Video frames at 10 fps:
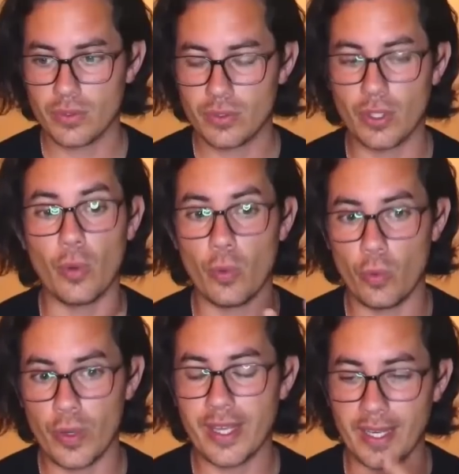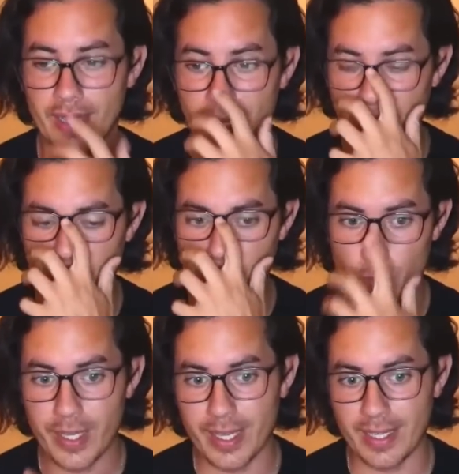so we can
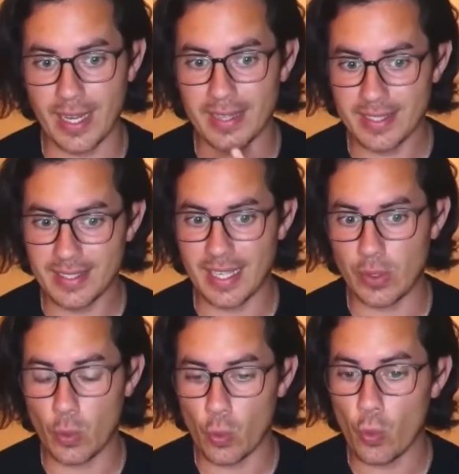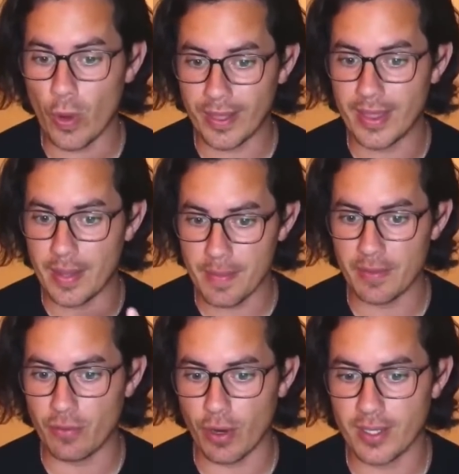understand what they
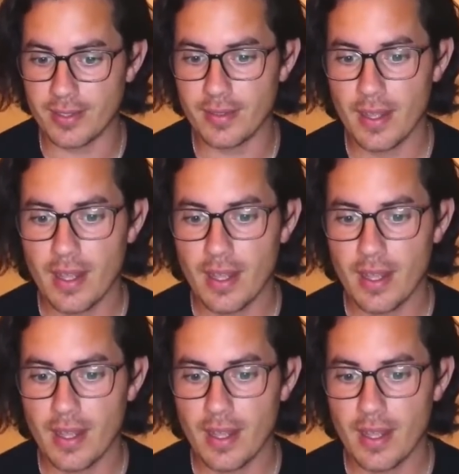mean for us.